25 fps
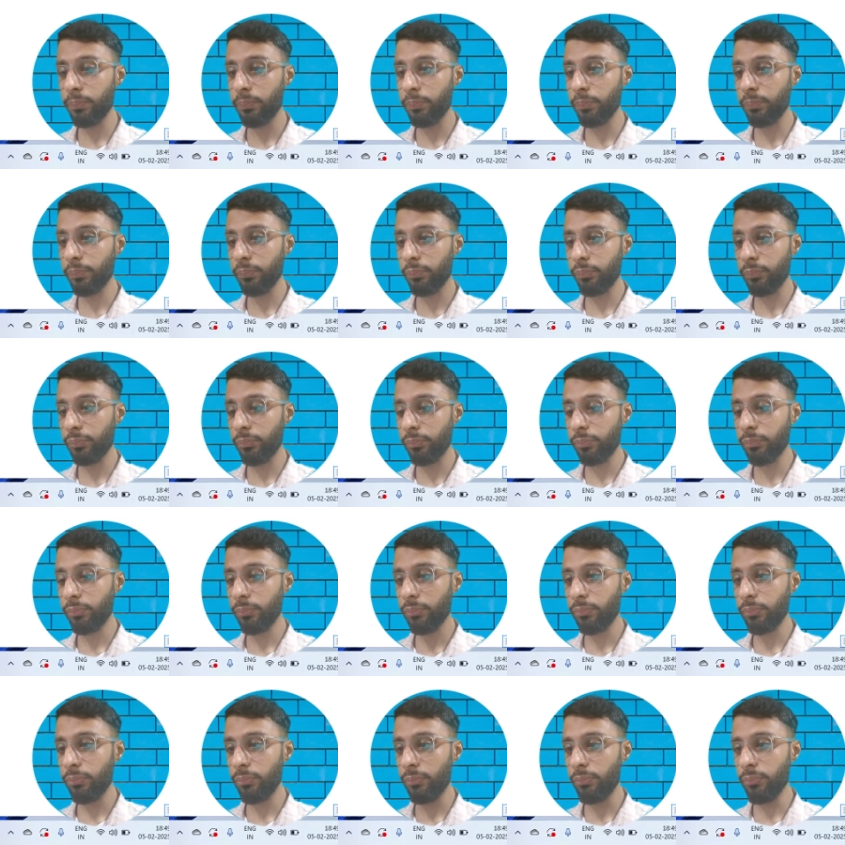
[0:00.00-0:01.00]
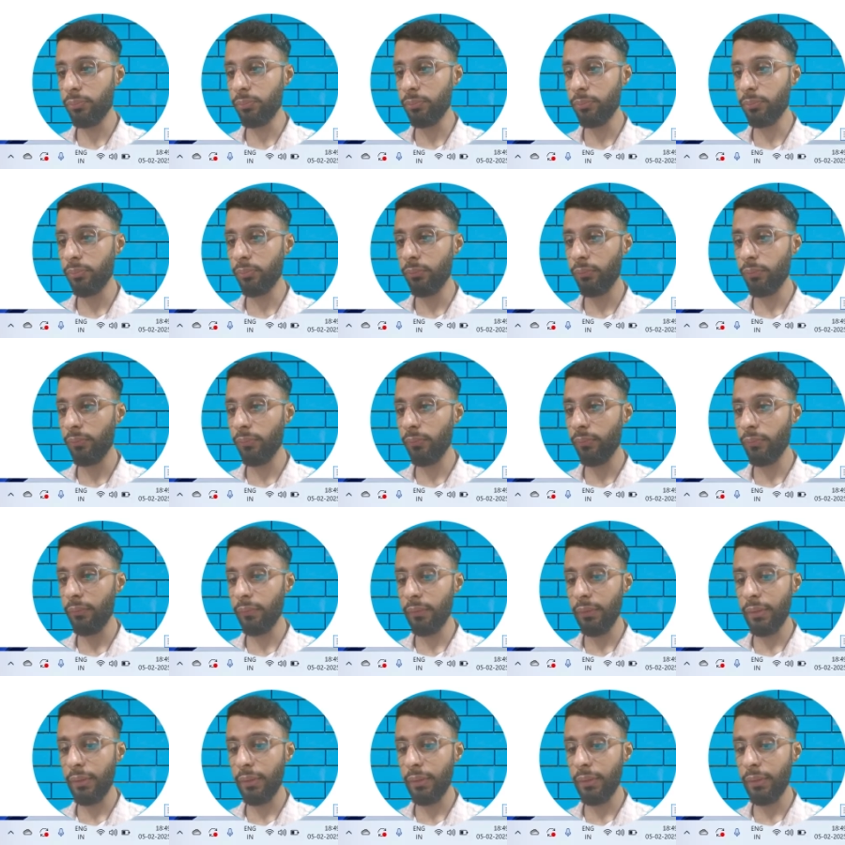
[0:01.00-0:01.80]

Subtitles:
[no speech]